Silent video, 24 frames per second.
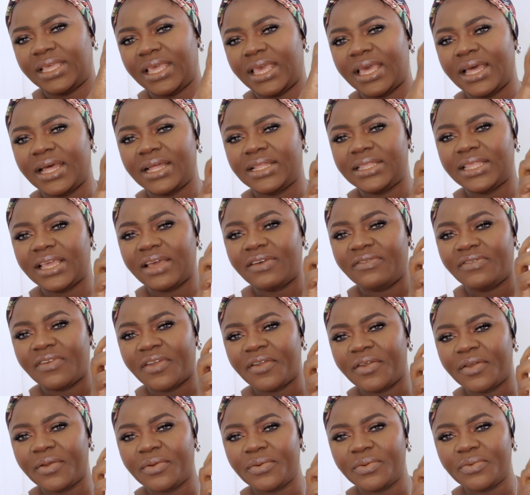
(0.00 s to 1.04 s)
yeah, they are
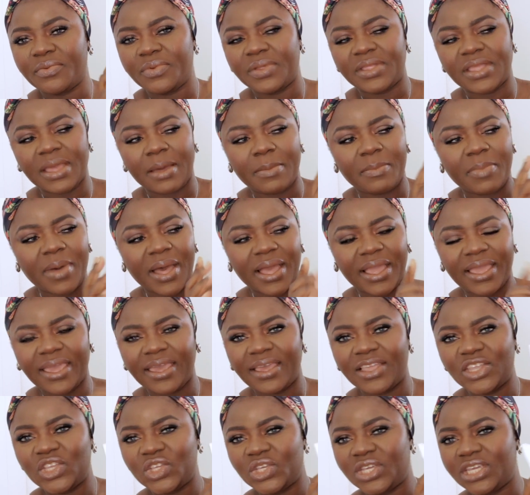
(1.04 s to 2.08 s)
very good with their
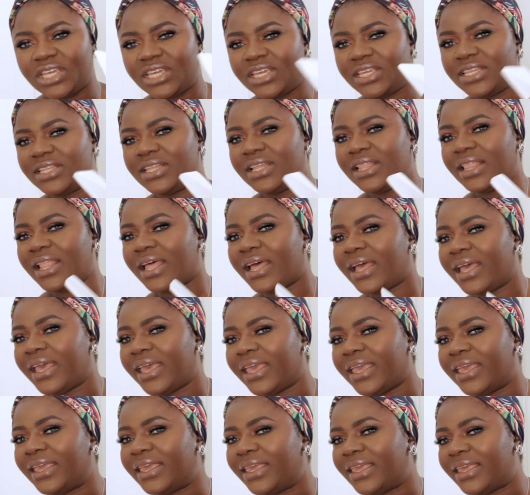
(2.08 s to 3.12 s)
packaging.
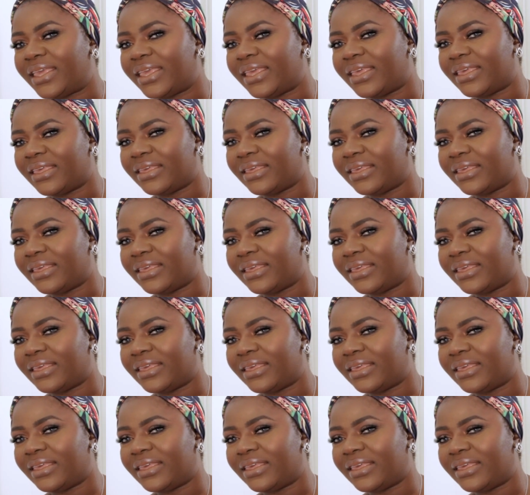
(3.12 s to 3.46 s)
Like,